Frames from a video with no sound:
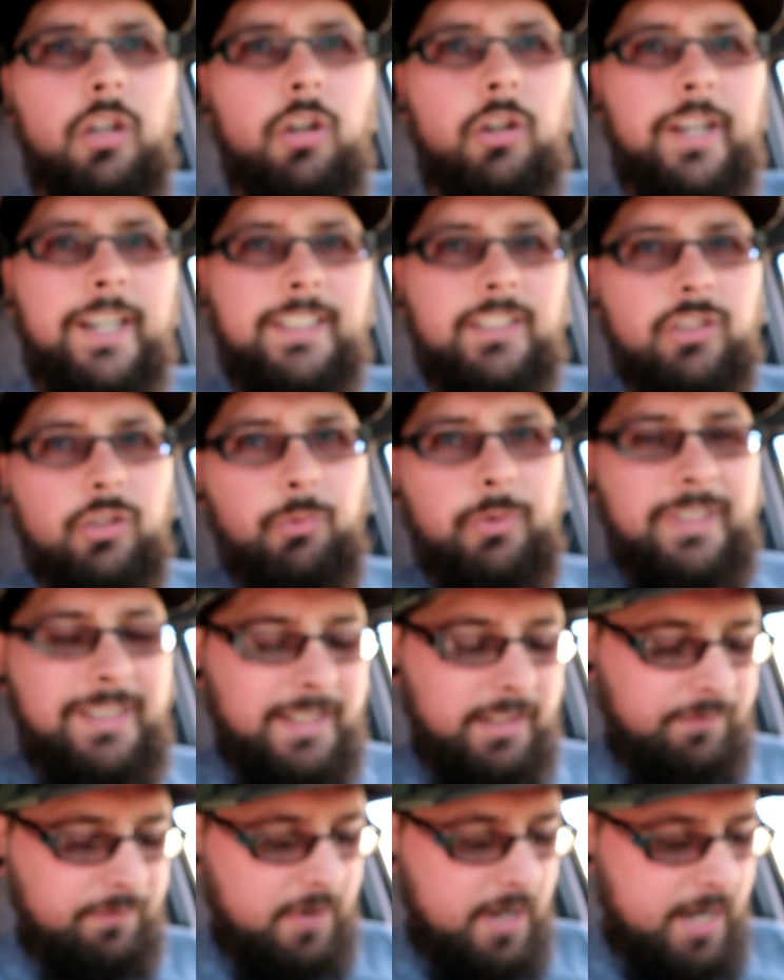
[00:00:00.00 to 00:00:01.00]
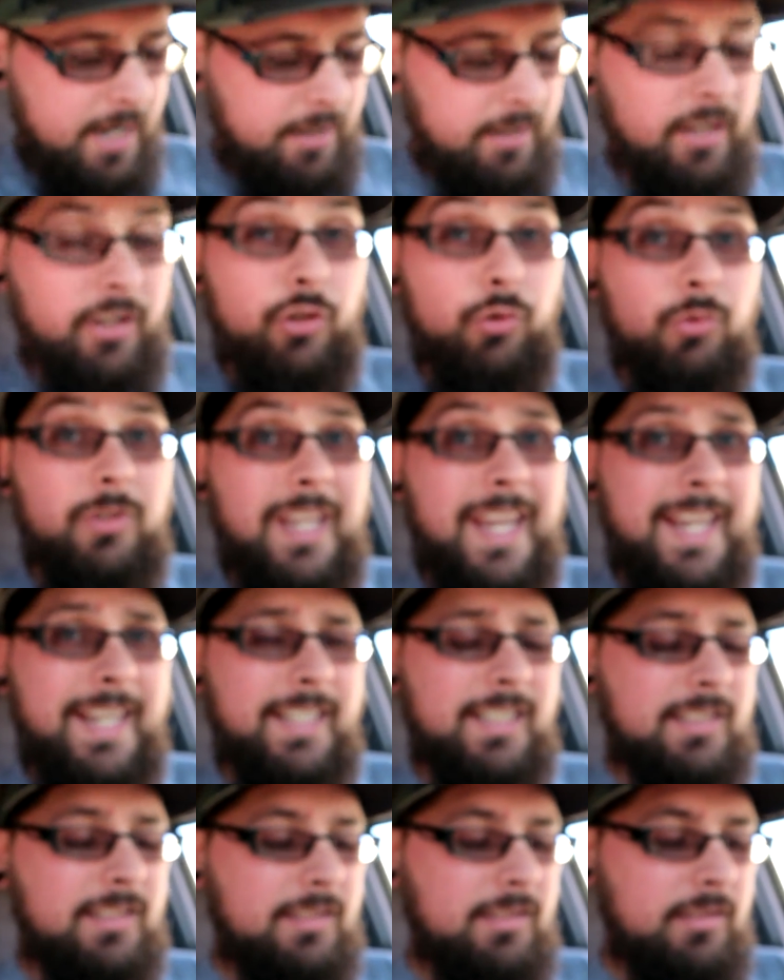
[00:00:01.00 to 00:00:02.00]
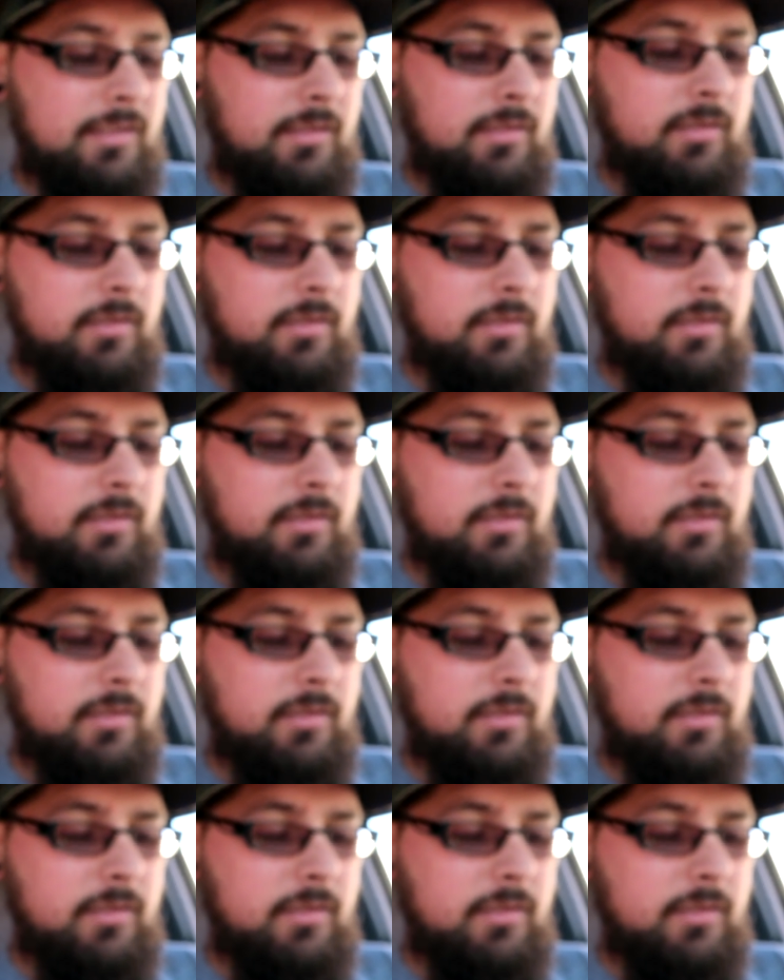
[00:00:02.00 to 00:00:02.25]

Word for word: Okay, so we did find a new case.